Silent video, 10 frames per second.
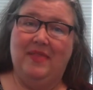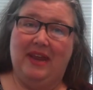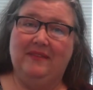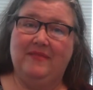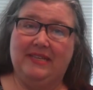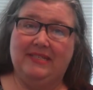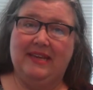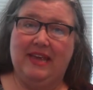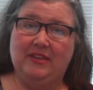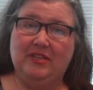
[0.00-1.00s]
that
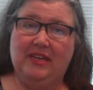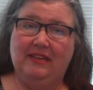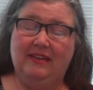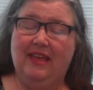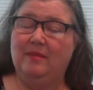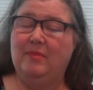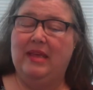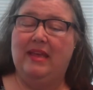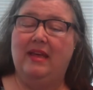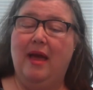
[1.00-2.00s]
investigation can
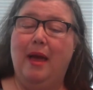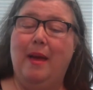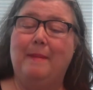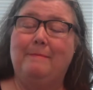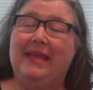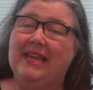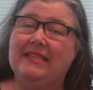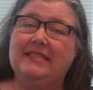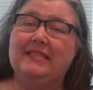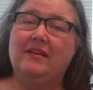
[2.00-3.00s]
be
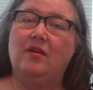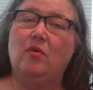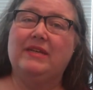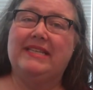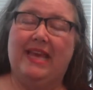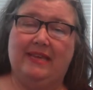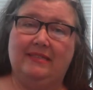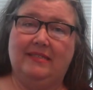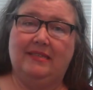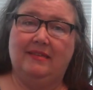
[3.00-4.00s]
minutes or
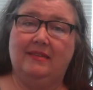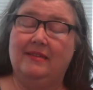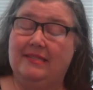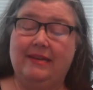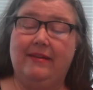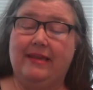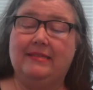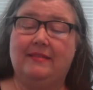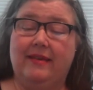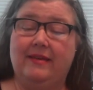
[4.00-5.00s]
days,
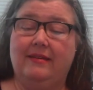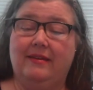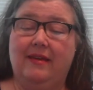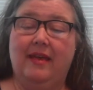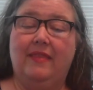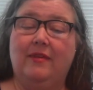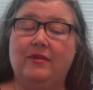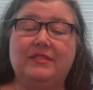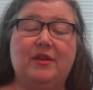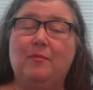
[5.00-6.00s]
seriously. There
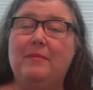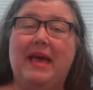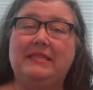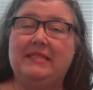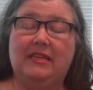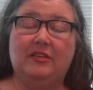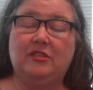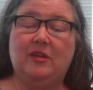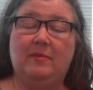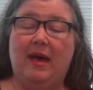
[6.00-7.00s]
is no
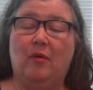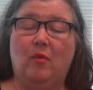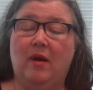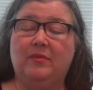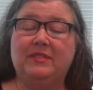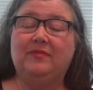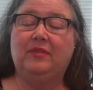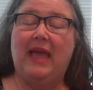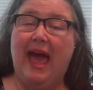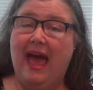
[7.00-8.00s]
message about what was
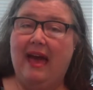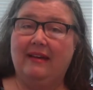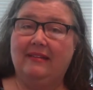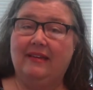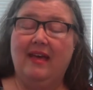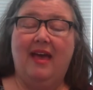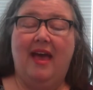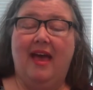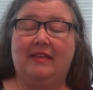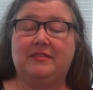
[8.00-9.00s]
flagged
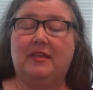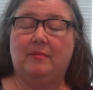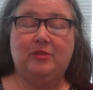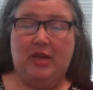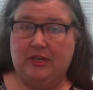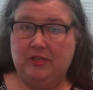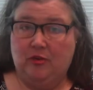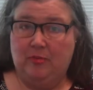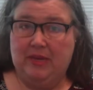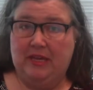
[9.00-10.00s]
as
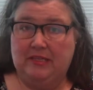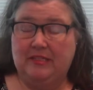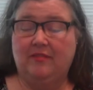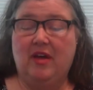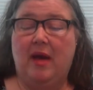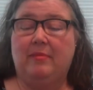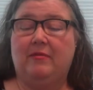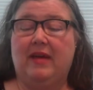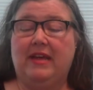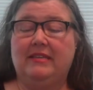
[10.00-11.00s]
objectionable because of
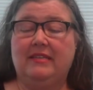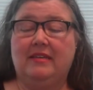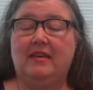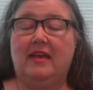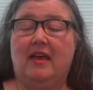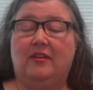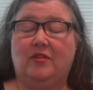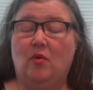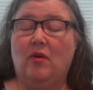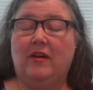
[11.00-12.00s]
copyright,
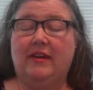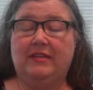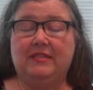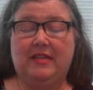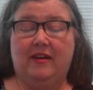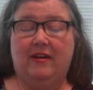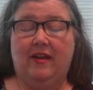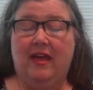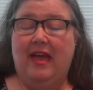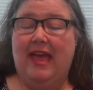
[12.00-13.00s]
nor is
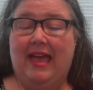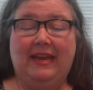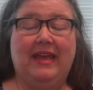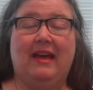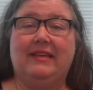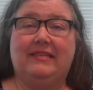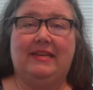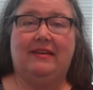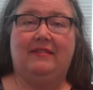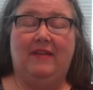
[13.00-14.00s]
there any
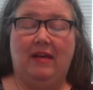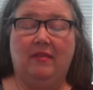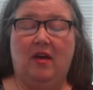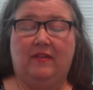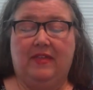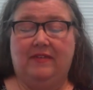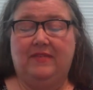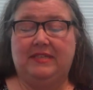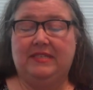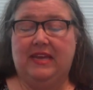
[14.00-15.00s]
idea of how long the
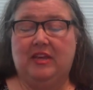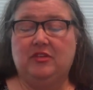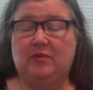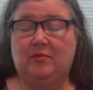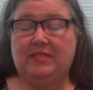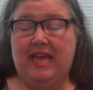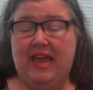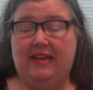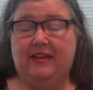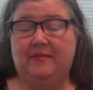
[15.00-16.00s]
investigation will
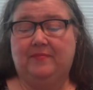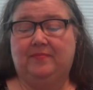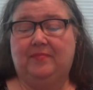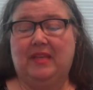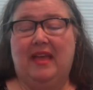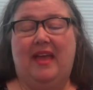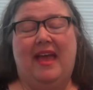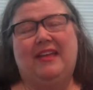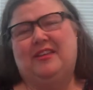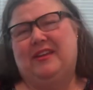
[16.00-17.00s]
take.
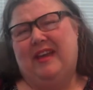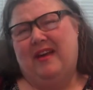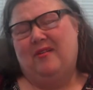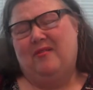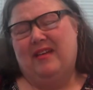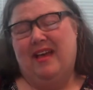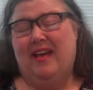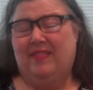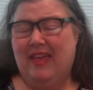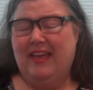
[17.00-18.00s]
And
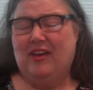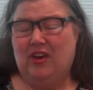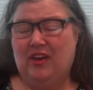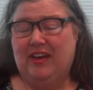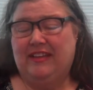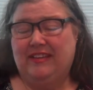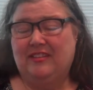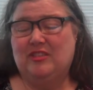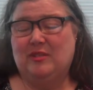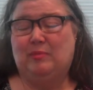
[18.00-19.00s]
they
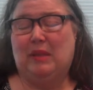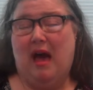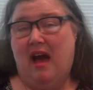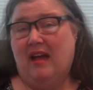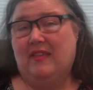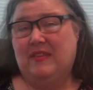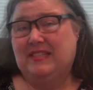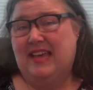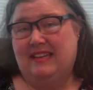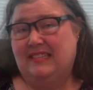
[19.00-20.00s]
could just block the
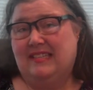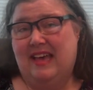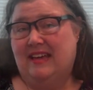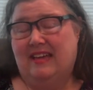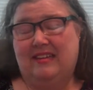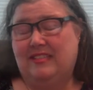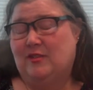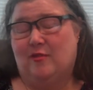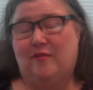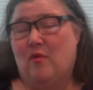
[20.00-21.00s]
10
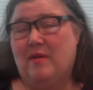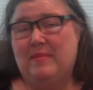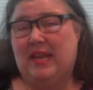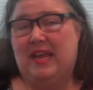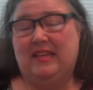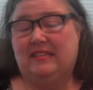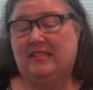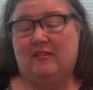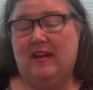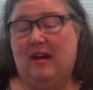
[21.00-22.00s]
seconds or 4
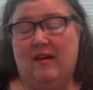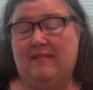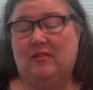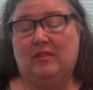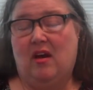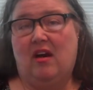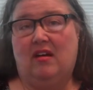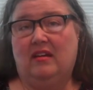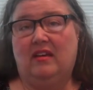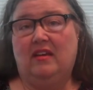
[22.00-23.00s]
minutes or however
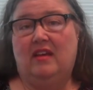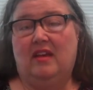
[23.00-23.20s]
long